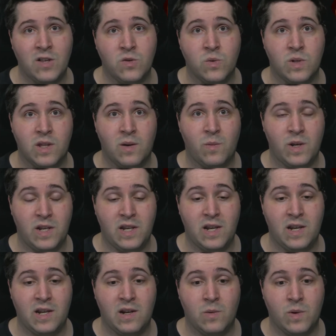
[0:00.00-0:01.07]
one that we
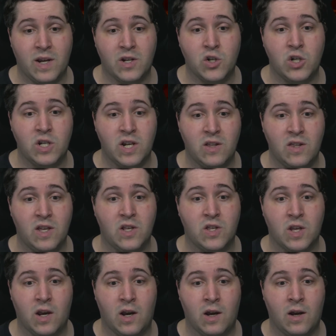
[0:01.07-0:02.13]
actually did this,
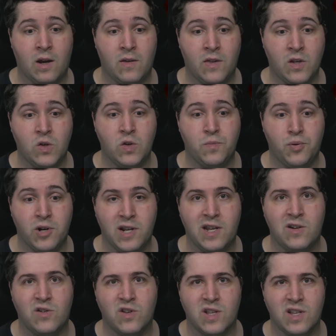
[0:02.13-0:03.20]
this was pretty
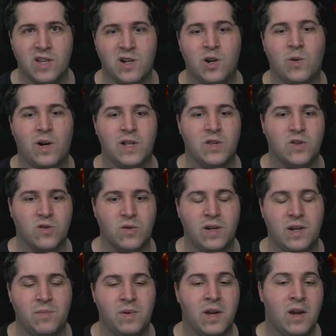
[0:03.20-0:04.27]
interesting to do on
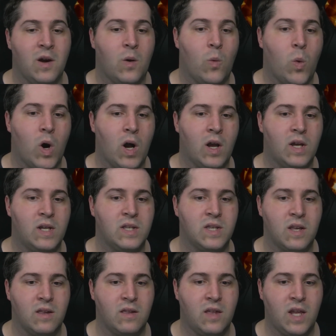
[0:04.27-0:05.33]
stream, was
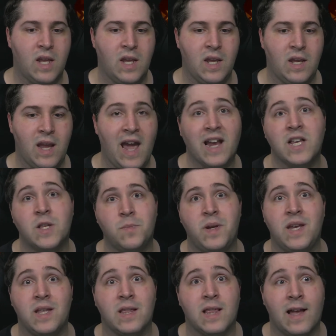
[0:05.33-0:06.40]
the
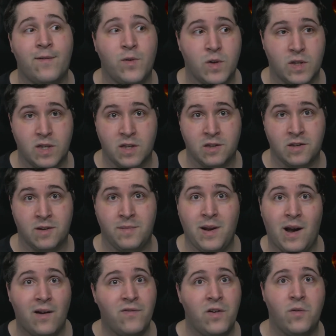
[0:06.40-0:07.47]
XP and level system. Now,
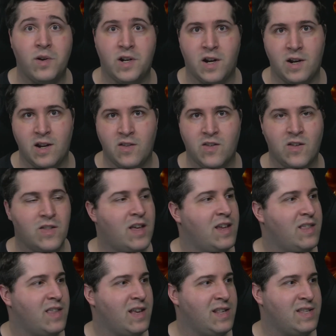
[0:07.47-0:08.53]
I've never done anything
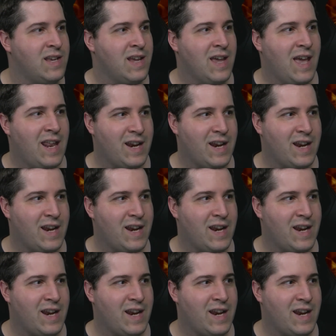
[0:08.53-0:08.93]
like this, and it